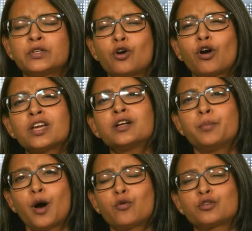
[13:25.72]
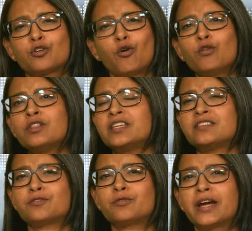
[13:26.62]
We were talking about all
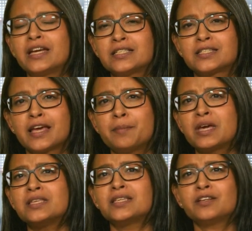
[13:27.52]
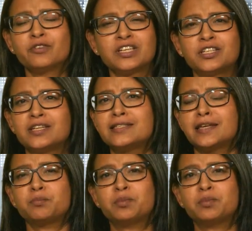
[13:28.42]
these great, amazing rishis